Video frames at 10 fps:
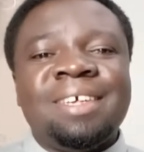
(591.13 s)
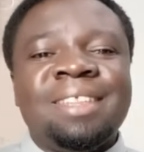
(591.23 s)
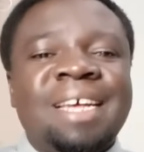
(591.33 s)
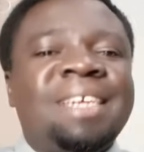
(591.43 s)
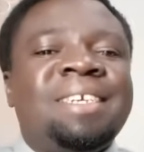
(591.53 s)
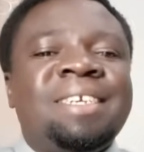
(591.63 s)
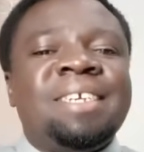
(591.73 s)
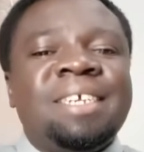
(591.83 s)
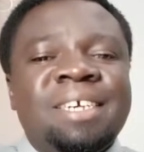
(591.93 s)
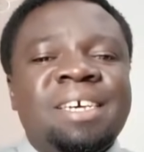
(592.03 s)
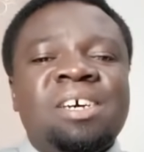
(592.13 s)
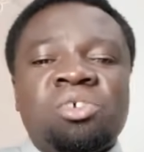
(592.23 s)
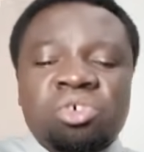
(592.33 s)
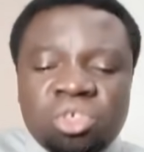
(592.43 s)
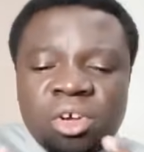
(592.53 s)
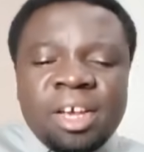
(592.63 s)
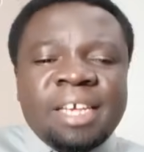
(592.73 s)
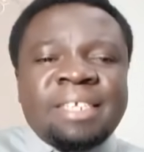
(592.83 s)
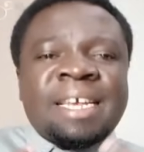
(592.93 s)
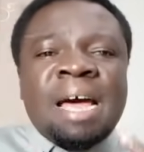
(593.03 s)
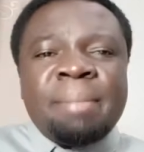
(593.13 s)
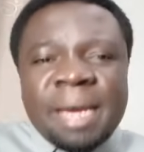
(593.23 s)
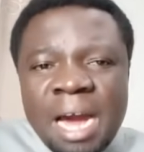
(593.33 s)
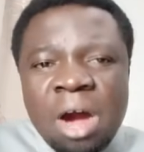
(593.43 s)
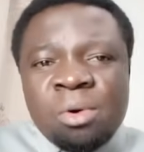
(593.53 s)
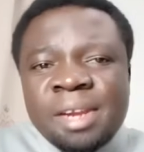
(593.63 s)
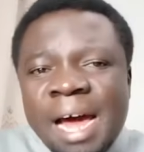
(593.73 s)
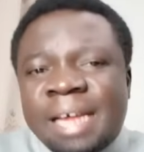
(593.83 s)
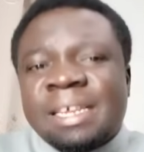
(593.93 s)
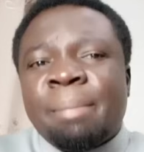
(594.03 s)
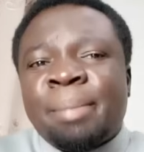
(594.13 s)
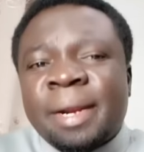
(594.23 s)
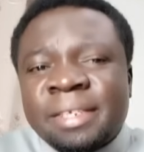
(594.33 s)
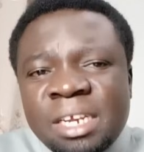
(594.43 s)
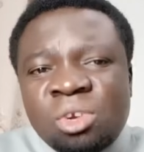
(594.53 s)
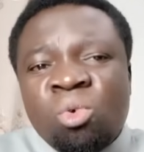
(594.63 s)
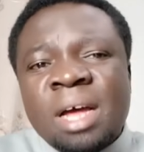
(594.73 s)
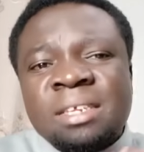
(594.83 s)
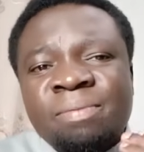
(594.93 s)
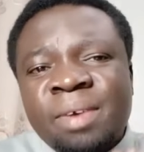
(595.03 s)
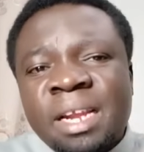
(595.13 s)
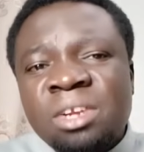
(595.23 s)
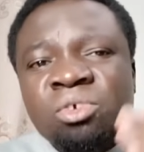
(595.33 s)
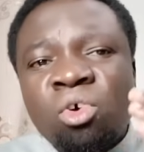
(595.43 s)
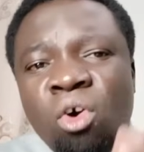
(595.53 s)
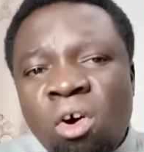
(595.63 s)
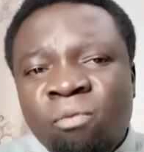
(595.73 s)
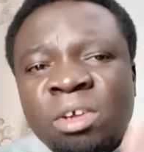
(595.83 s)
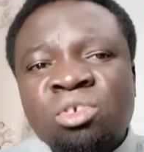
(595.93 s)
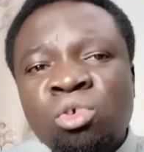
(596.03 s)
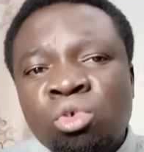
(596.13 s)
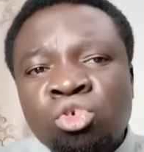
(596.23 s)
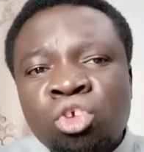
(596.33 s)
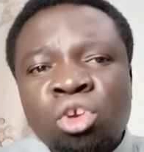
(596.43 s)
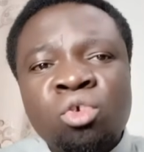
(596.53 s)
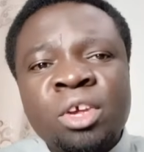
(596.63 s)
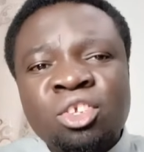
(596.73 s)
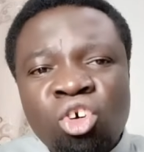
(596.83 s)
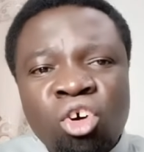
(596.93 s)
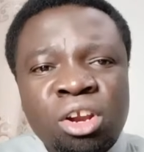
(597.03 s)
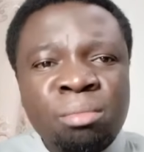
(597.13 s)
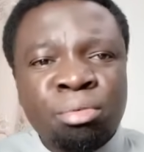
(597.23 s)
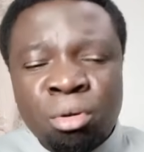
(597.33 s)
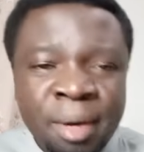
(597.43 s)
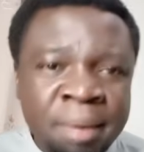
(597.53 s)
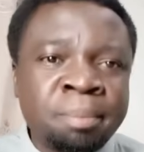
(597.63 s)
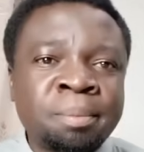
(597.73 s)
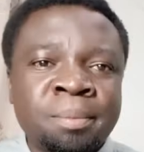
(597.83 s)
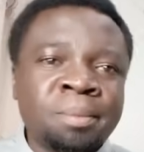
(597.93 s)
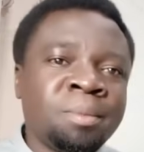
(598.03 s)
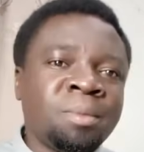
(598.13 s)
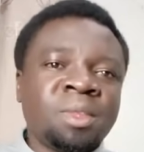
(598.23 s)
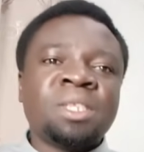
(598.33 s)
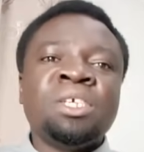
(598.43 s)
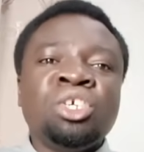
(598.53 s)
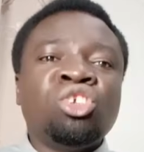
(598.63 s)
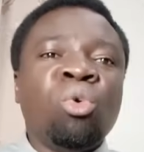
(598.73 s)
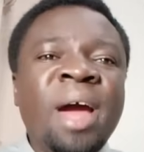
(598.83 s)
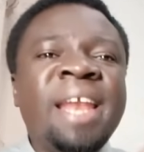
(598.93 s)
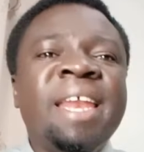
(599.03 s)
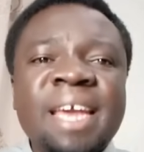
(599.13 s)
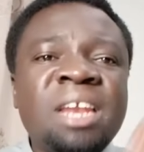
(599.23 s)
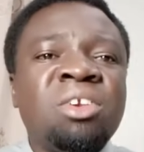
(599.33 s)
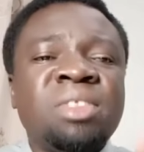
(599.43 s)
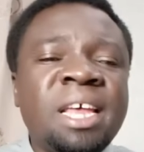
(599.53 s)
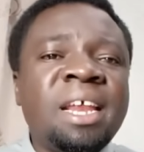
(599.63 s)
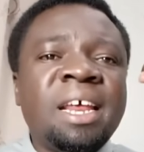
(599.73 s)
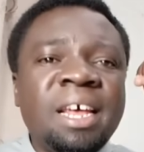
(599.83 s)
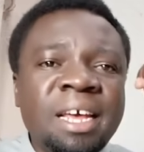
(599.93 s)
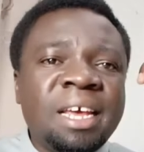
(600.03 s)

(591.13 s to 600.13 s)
That Ruto is coming out as a president who has failed to offer solution to his own problem. So when you get to the